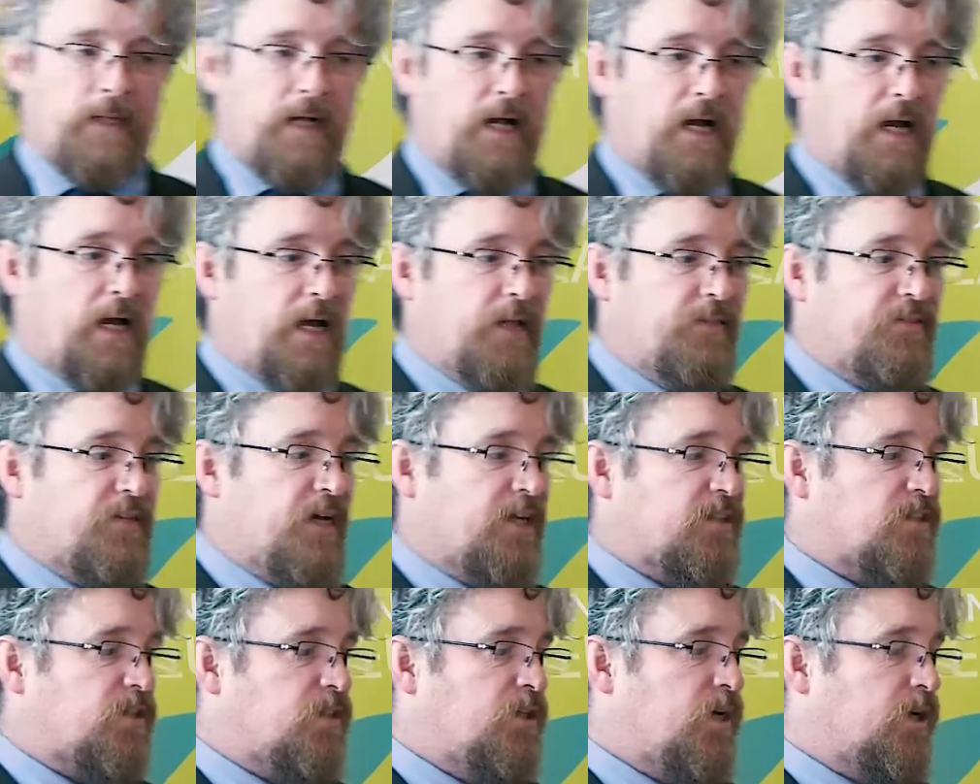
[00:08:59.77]
And
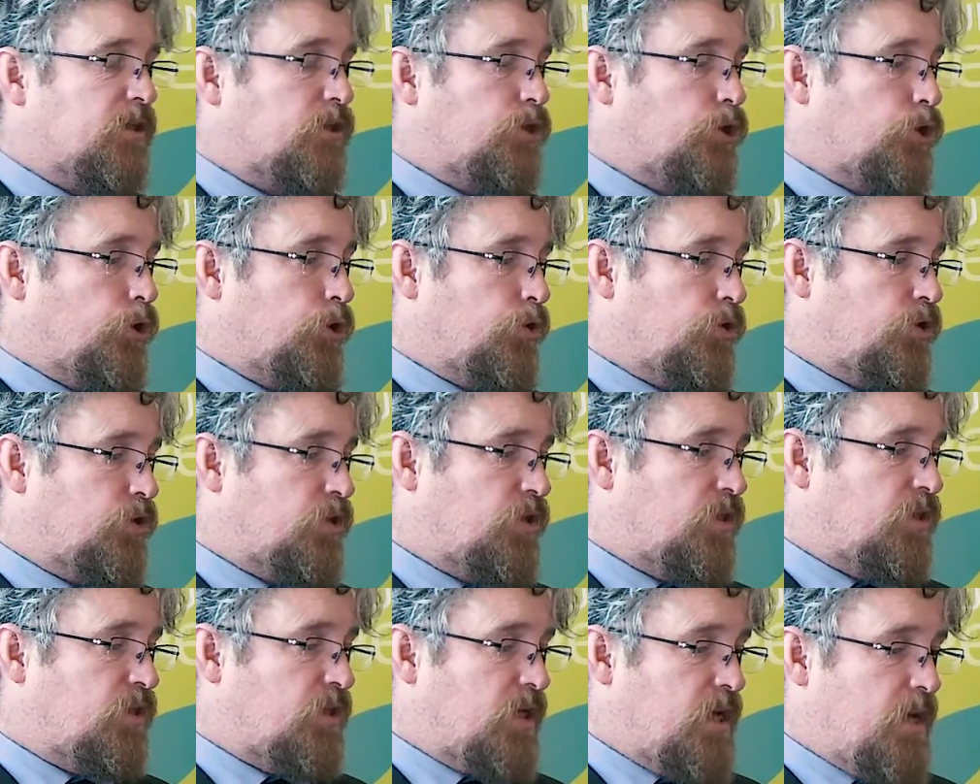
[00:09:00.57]
that's not
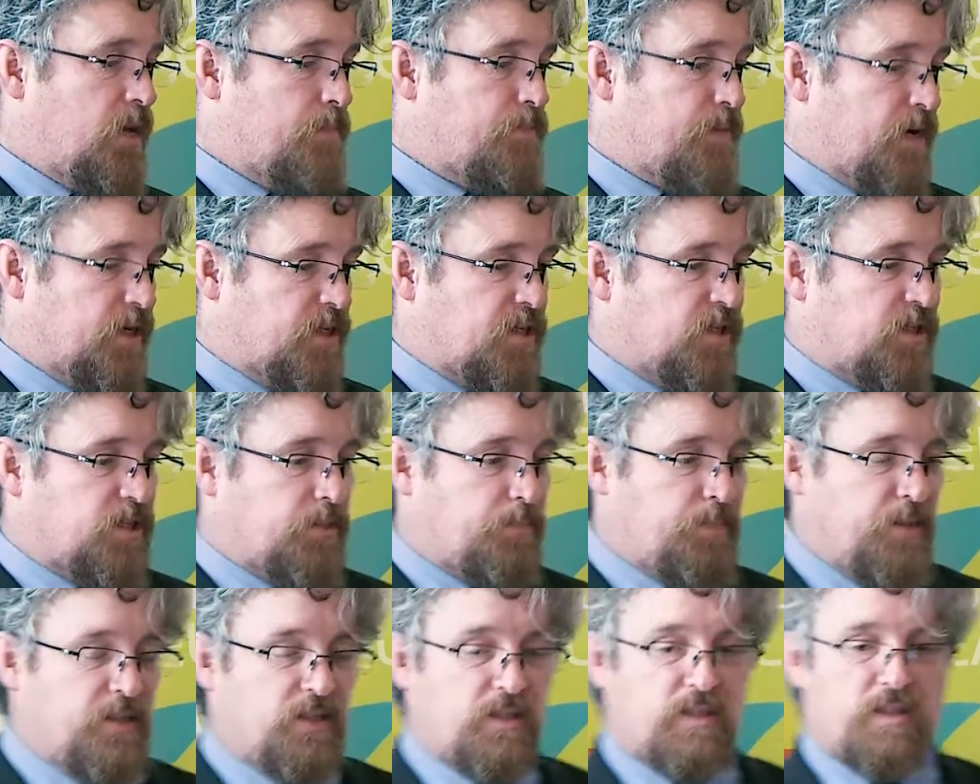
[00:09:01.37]
just the
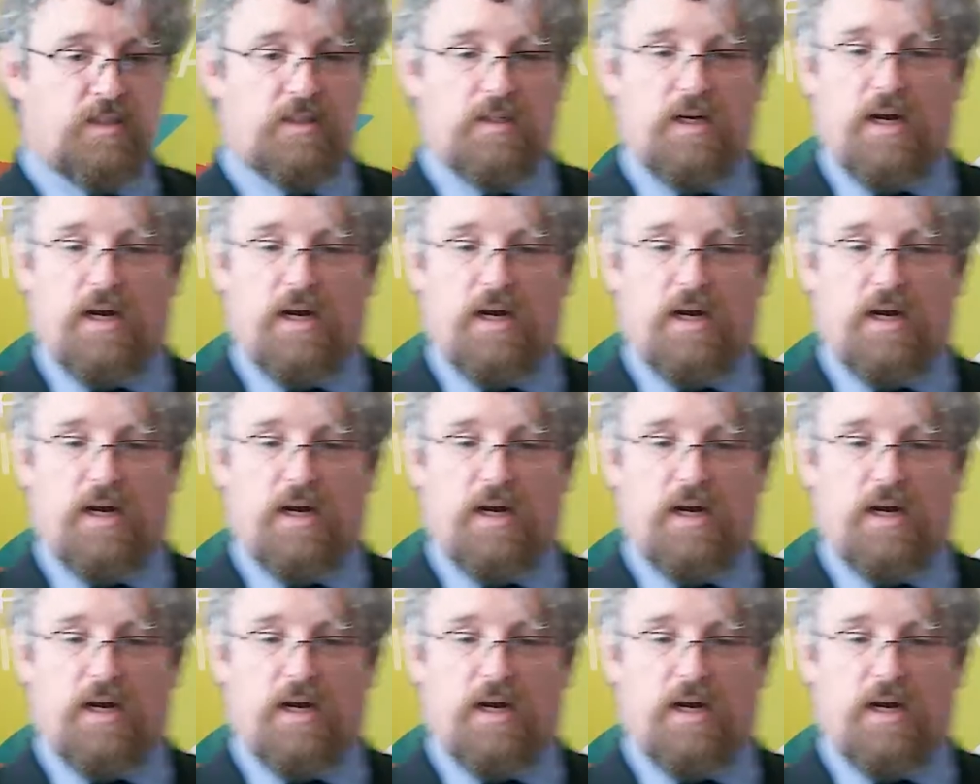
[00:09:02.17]
participants